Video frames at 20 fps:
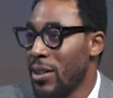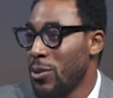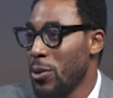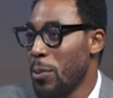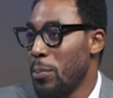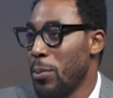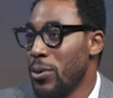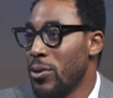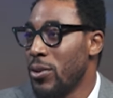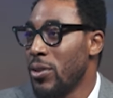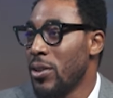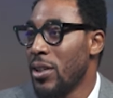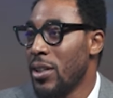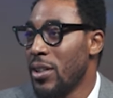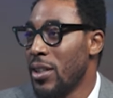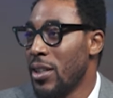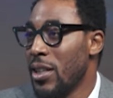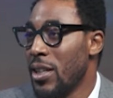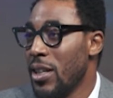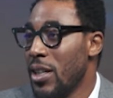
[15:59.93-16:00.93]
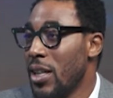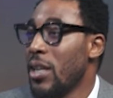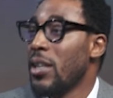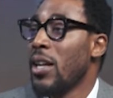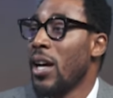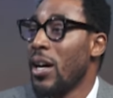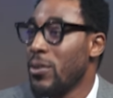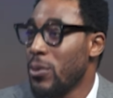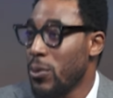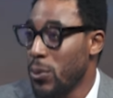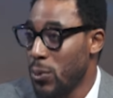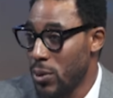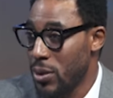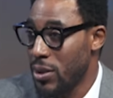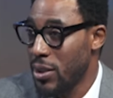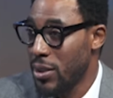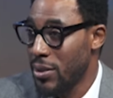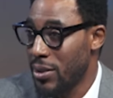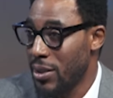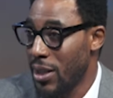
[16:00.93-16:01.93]
opportunity in our school
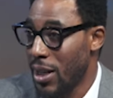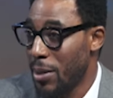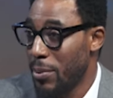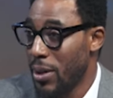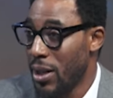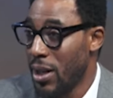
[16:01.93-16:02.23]
system